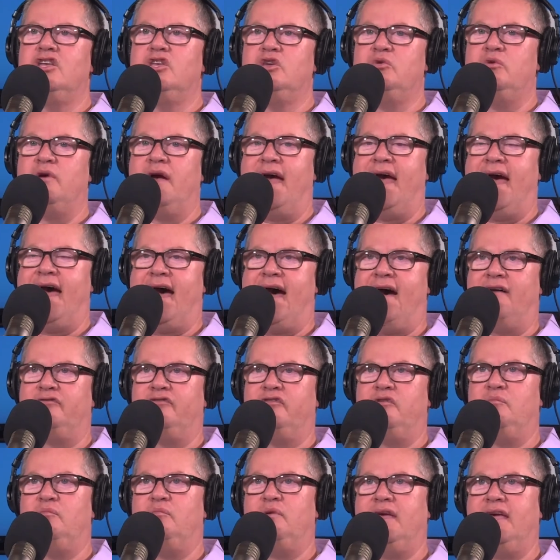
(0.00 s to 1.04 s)
You have
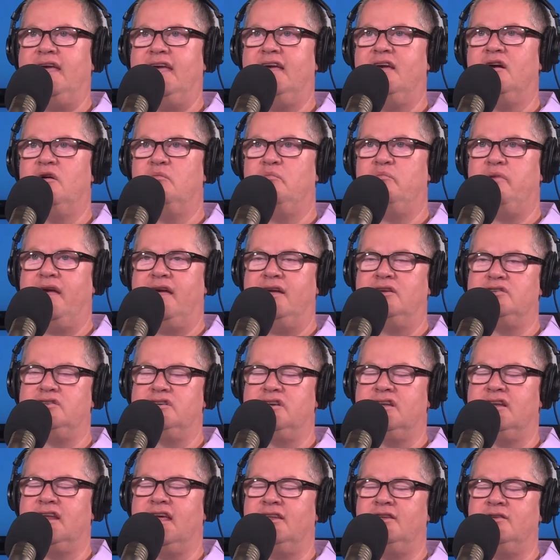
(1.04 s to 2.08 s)
to be
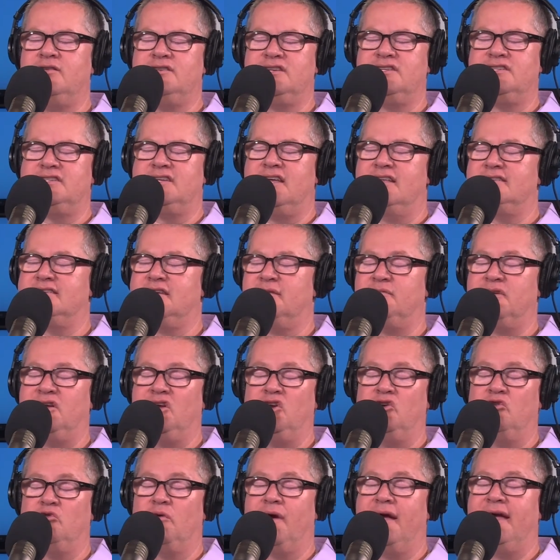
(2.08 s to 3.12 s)
patient. And you just said
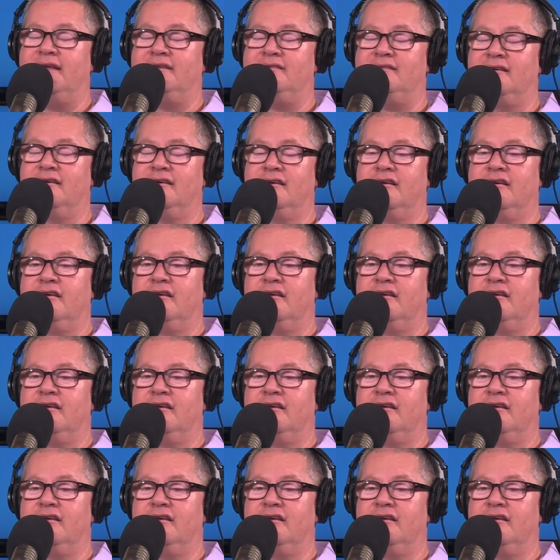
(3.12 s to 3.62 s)
something great.